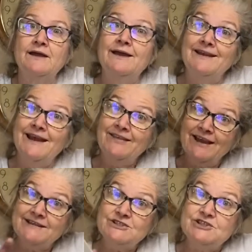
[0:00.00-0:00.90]
I'd
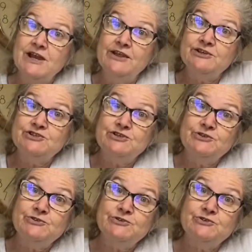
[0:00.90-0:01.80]
like to challenge
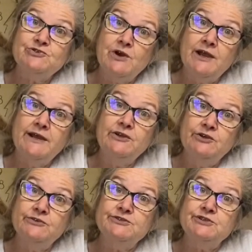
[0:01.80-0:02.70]
you to try and
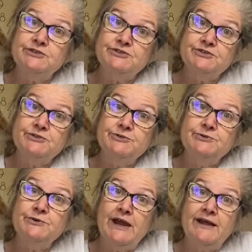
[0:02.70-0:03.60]
use just
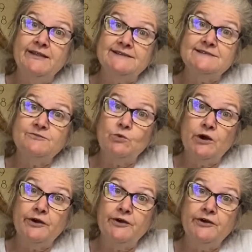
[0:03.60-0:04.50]
2 gallons of
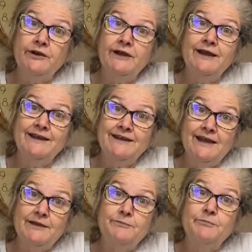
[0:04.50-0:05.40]
water a
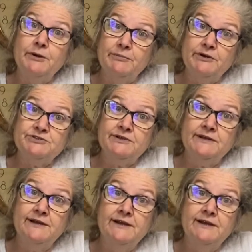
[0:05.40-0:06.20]
day per person.